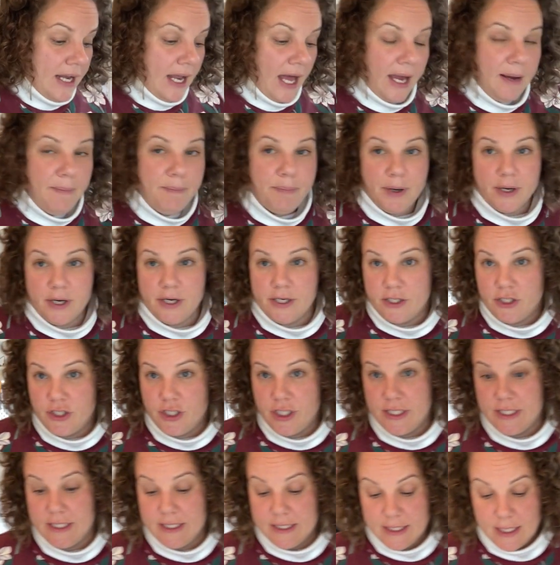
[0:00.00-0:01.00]
I
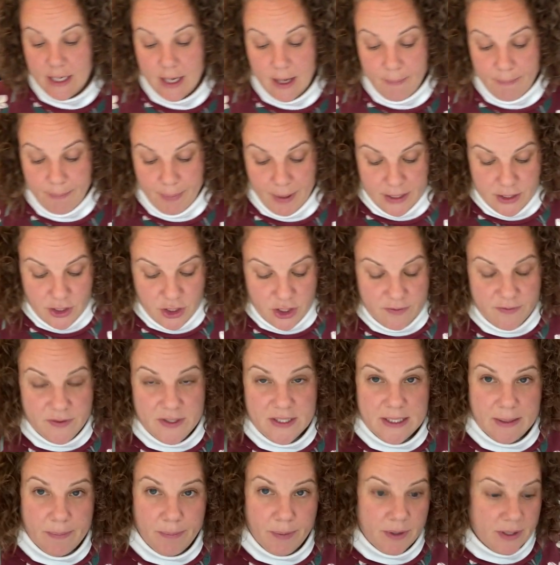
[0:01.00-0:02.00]
purchased a bunch of
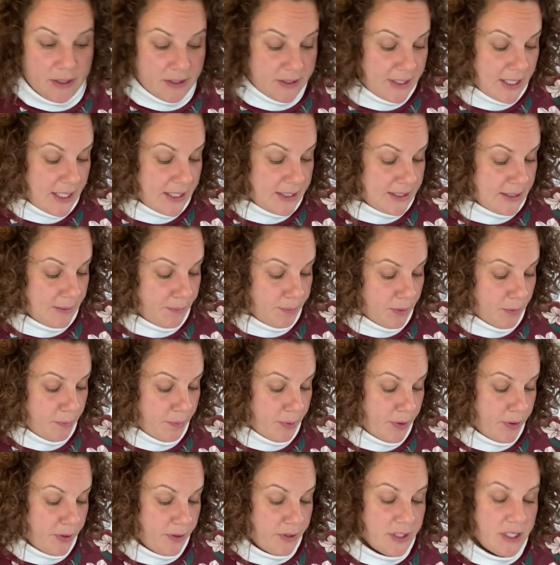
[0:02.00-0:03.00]
zippers and zipper
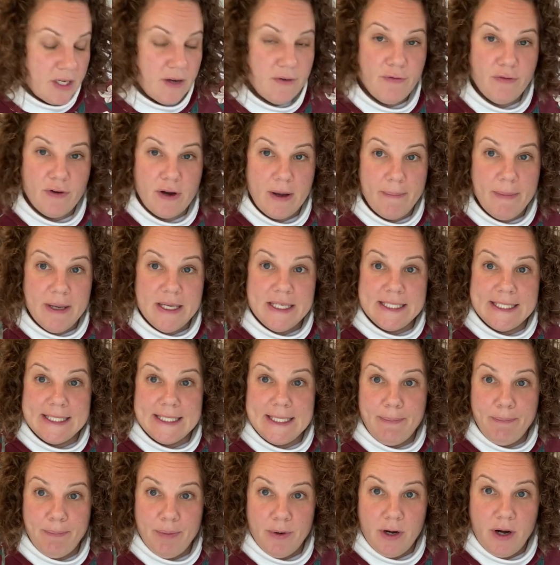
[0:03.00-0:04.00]
pulls from
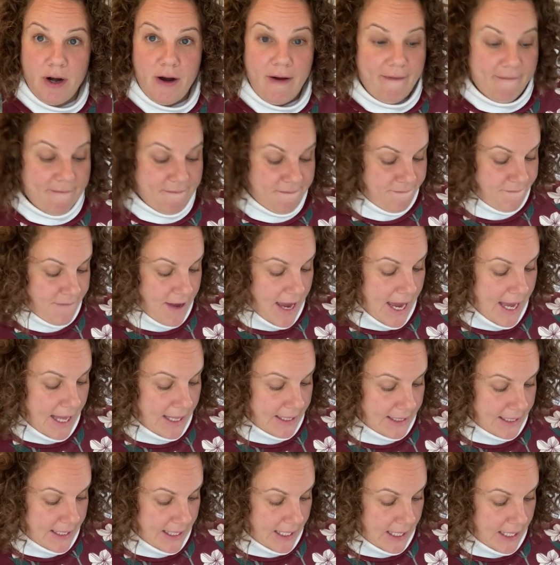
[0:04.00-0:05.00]
Zipper
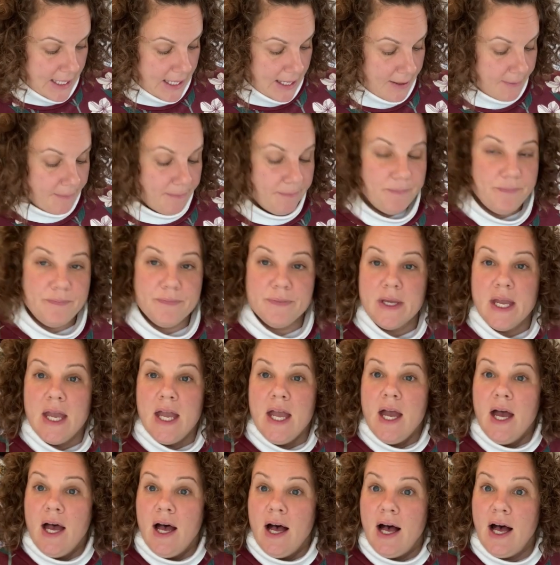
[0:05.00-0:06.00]
Valley.
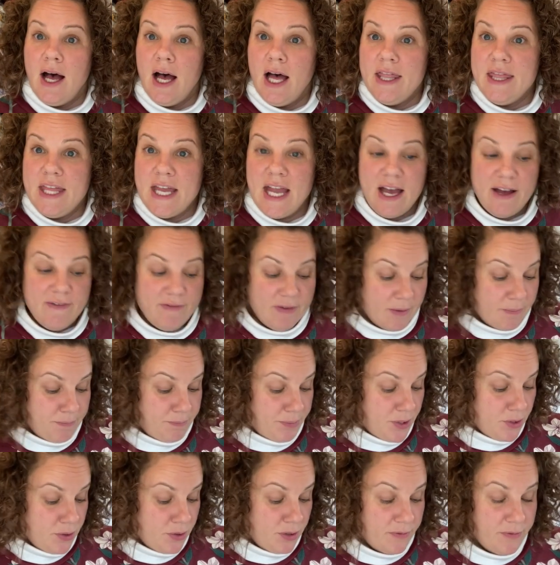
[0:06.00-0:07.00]
They have a
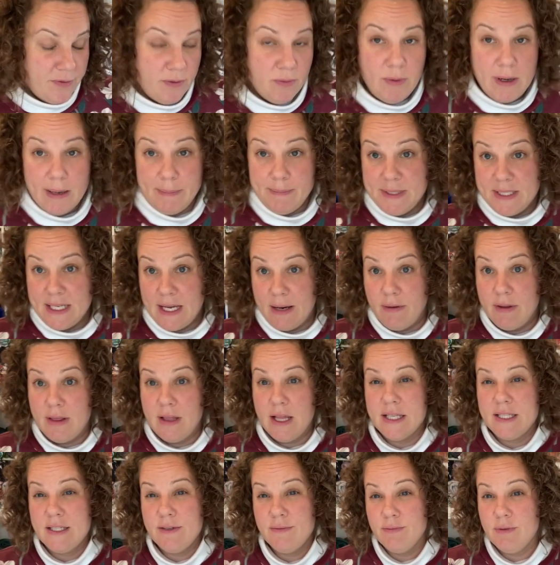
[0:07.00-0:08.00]
beautiful website with
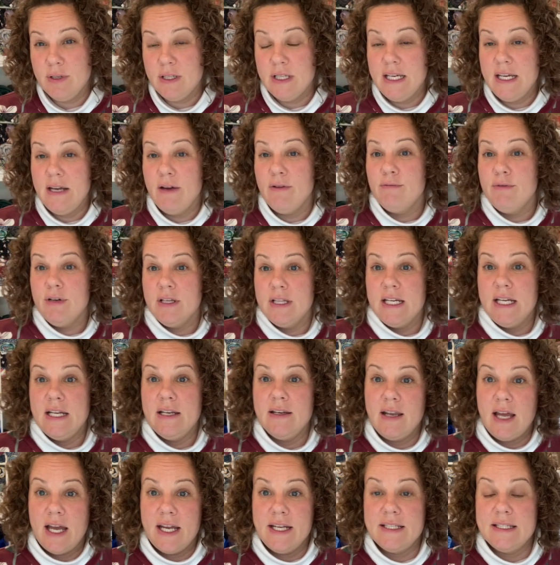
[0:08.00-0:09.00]
lots of really, really
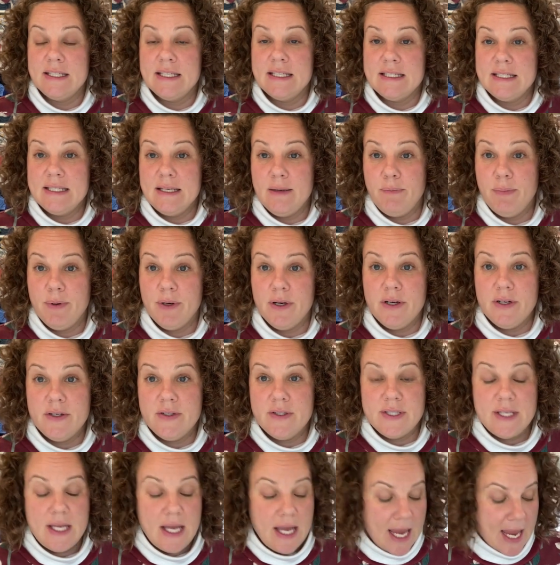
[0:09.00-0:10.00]
nice
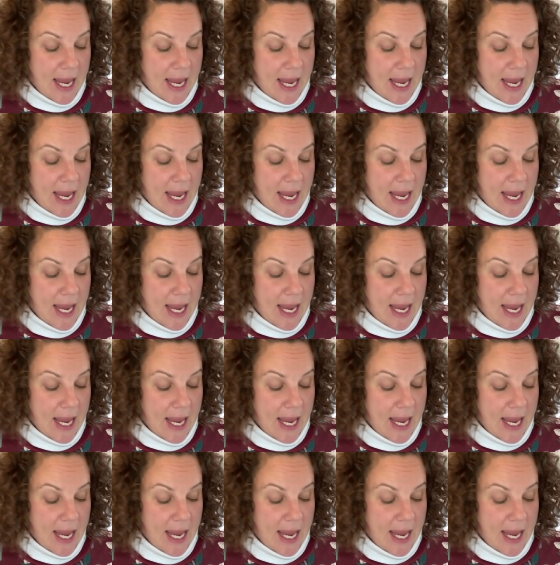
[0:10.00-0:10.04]
zippers.